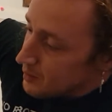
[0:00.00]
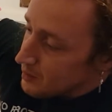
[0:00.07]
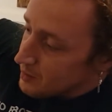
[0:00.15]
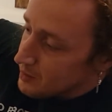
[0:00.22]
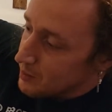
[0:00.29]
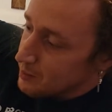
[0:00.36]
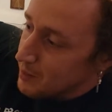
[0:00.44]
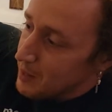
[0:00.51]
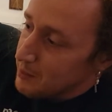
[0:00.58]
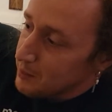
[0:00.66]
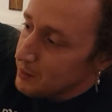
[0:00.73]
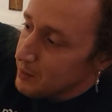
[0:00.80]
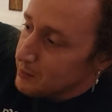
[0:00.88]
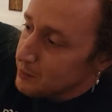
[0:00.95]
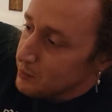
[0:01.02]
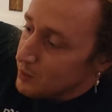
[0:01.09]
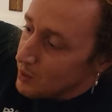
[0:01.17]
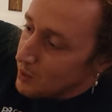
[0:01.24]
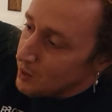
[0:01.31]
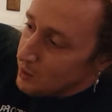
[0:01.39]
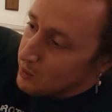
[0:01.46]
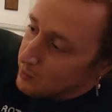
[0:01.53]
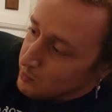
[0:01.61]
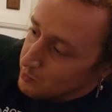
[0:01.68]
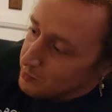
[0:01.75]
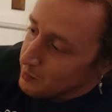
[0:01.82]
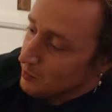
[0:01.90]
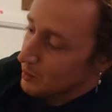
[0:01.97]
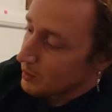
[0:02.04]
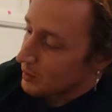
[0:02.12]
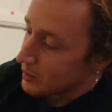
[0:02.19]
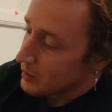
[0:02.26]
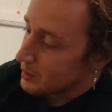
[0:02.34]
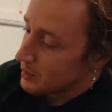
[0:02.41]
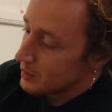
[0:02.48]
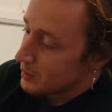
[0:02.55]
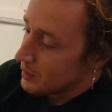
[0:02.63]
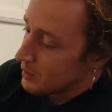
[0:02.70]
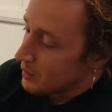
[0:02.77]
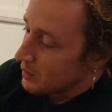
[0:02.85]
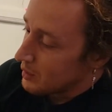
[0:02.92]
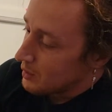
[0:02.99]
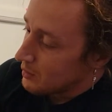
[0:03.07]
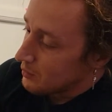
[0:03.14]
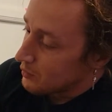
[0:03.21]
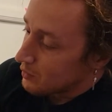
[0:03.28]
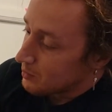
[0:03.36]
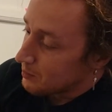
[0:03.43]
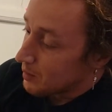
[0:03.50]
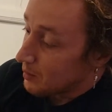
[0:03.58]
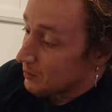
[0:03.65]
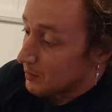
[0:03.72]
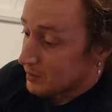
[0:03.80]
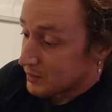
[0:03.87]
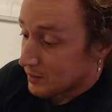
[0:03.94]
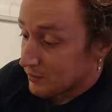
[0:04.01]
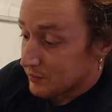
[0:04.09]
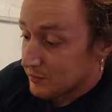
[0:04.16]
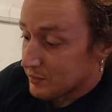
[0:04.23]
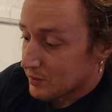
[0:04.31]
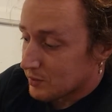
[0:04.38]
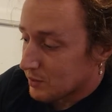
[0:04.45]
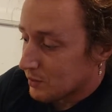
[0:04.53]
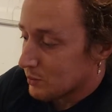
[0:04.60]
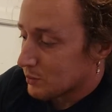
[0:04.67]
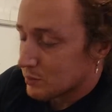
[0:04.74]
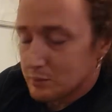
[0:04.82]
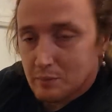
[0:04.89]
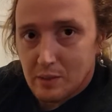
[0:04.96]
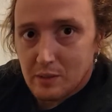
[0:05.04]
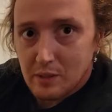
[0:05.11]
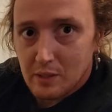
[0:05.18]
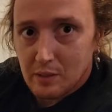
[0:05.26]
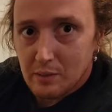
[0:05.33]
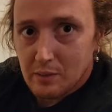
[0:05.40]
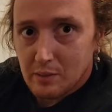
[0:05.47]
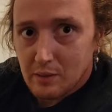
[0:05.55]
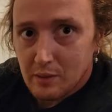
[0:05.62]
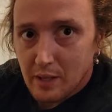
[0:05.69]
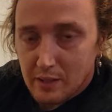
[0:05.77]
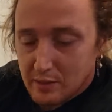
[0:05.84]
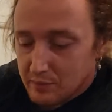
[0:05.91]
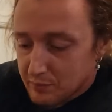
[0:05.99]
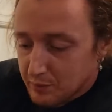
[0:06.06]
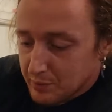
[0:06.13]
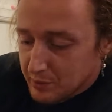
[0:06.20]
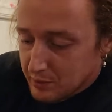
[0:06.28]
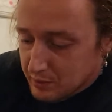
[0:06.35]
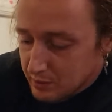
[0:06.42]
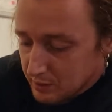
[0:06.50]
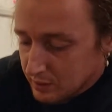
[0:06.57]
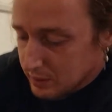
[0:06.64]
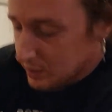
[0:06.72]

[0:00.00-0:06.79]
It's a paper label, Old Milwaukee, from, I want to say, 52, based on the glass information.